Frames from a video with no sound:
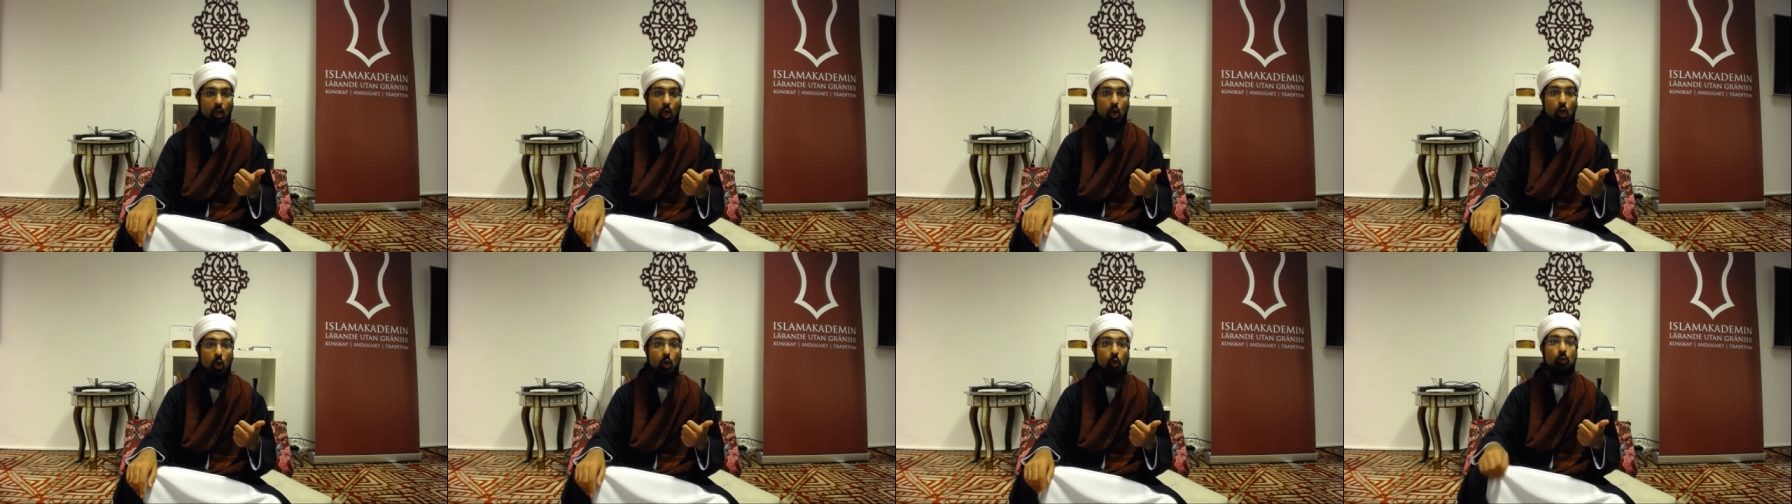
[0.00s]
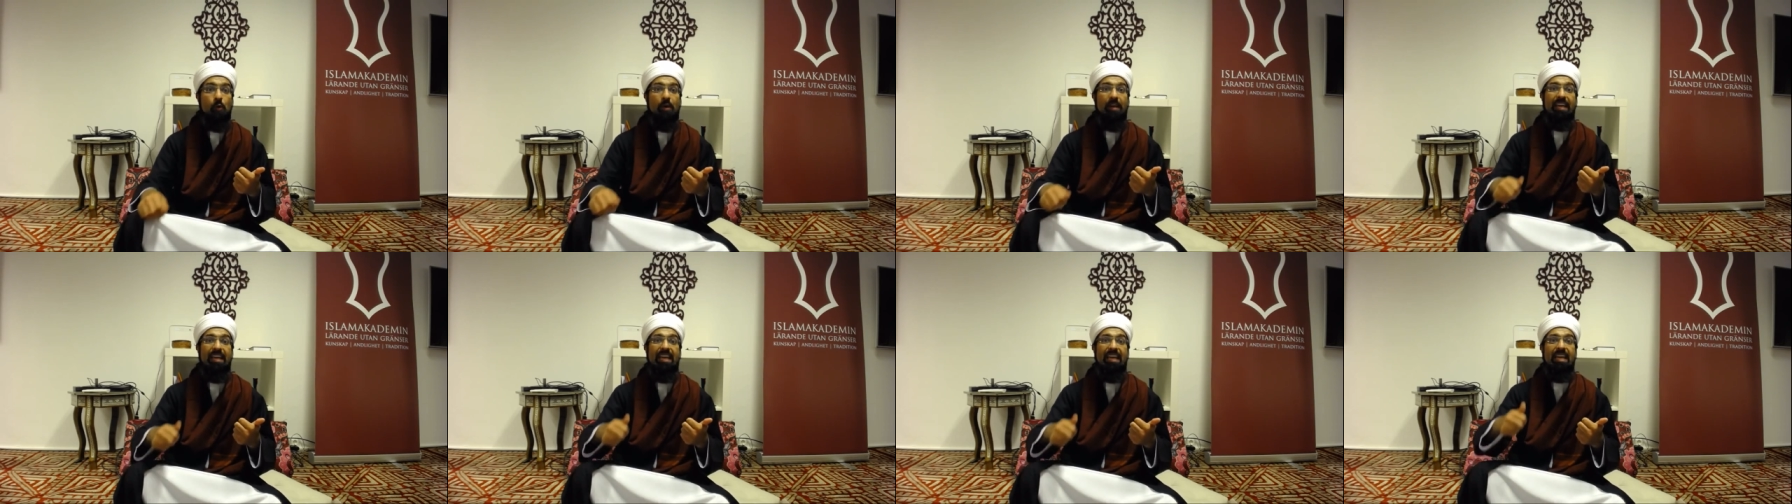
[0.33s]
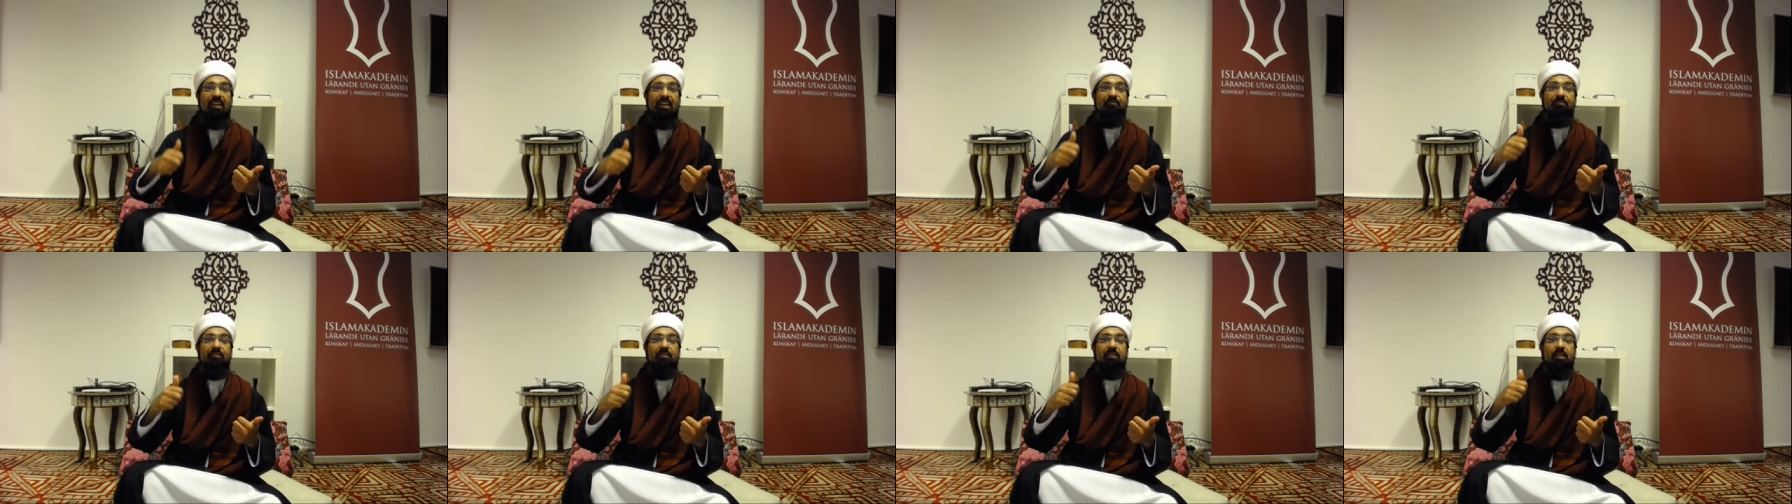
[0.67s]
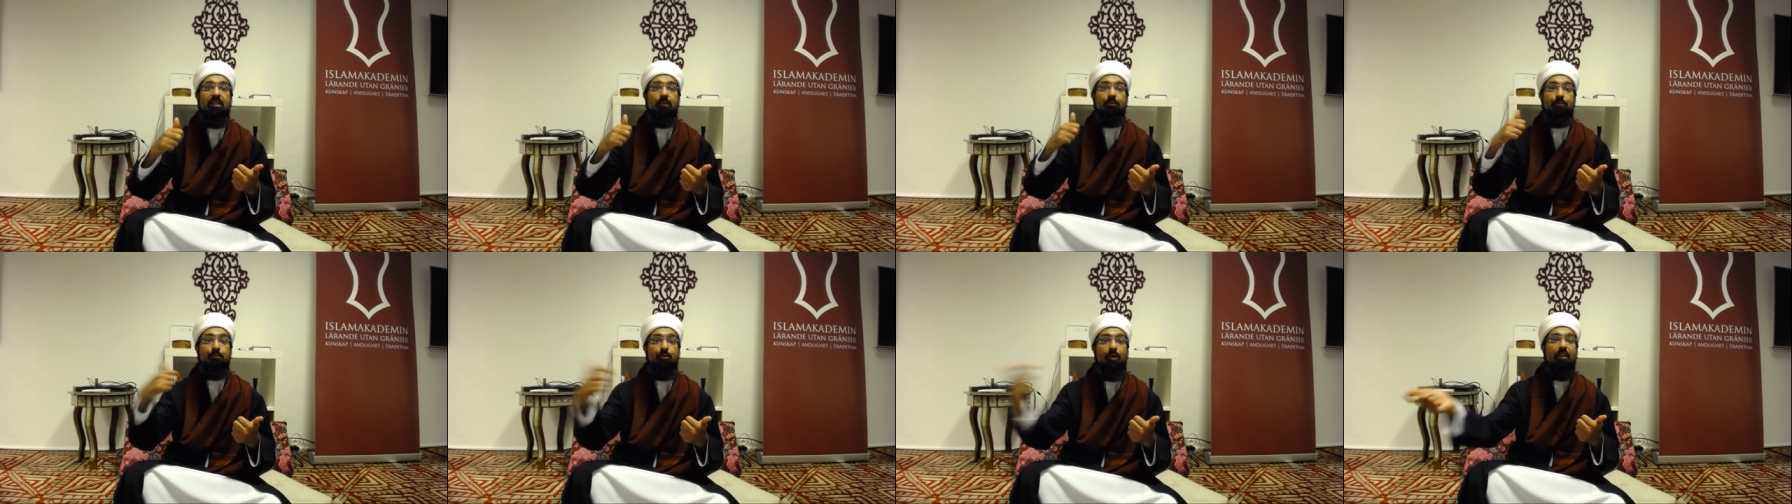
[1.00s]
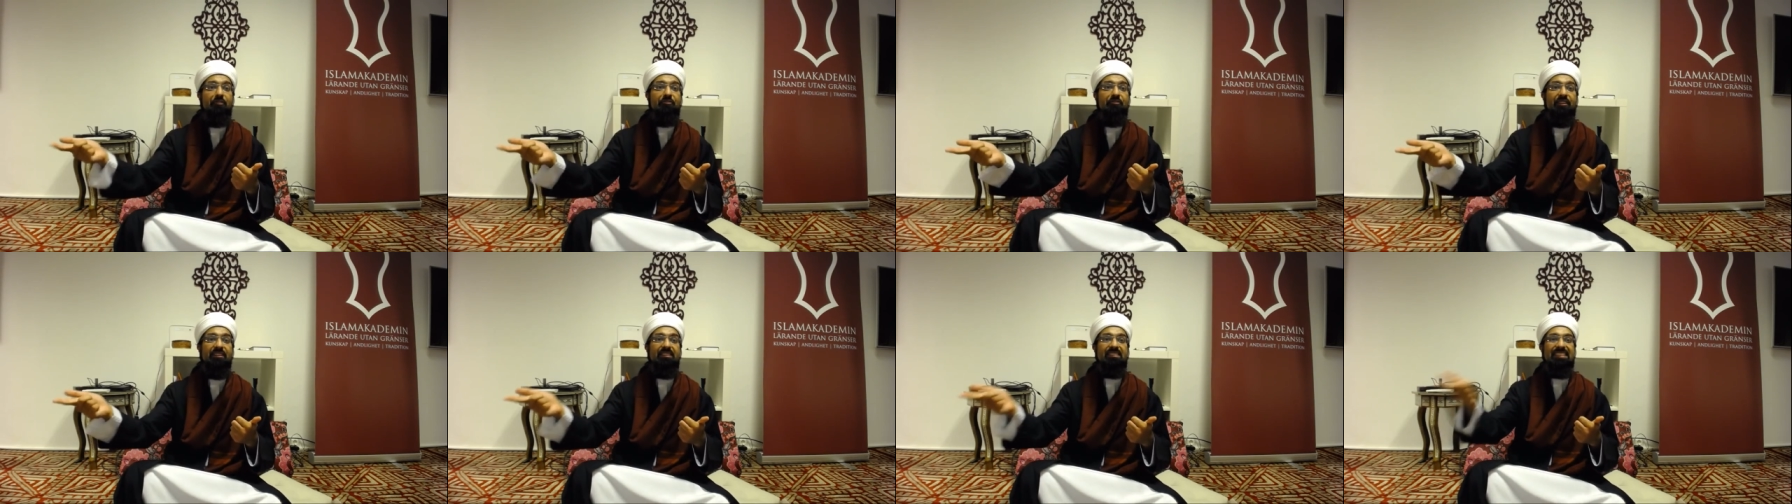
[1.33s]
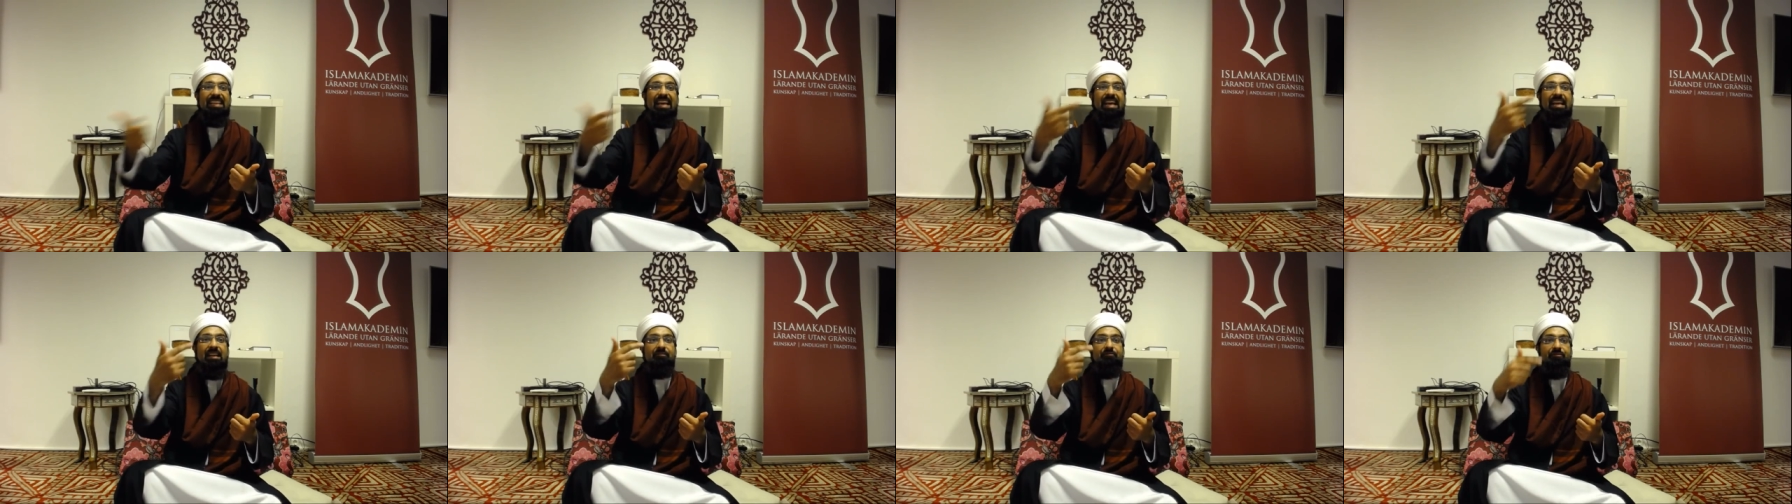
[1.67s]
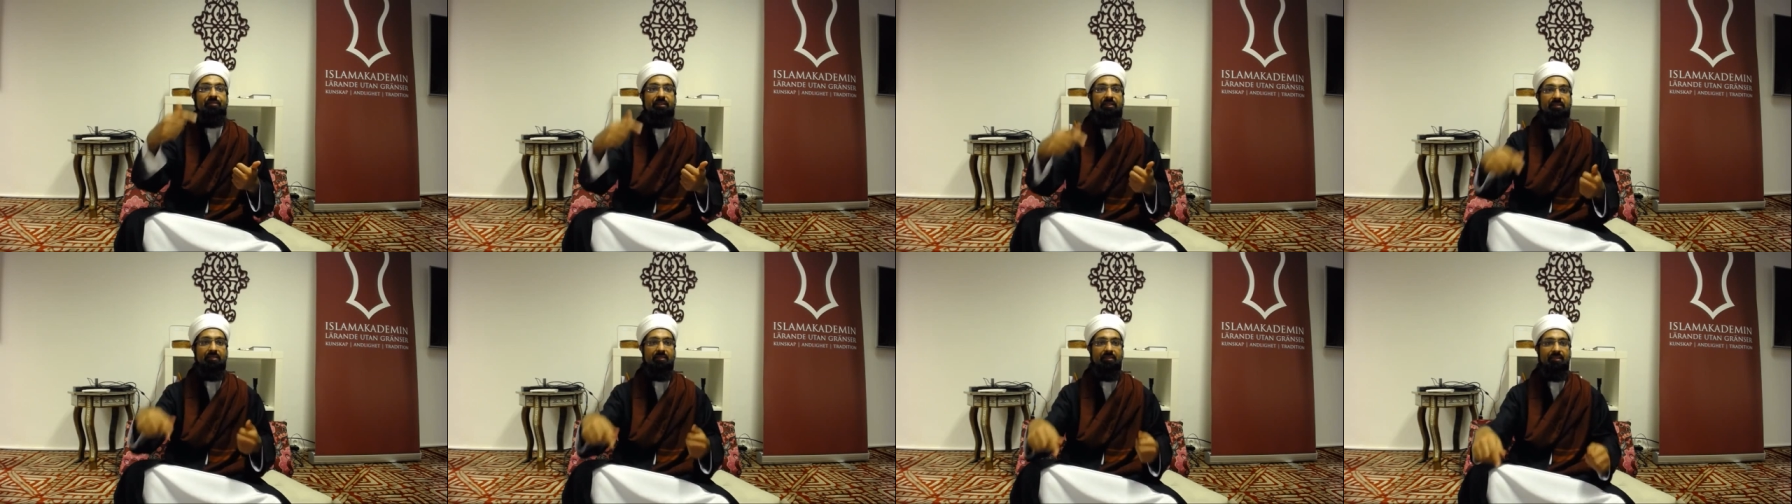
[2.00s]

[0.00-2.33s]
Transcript: who even the prophets envied.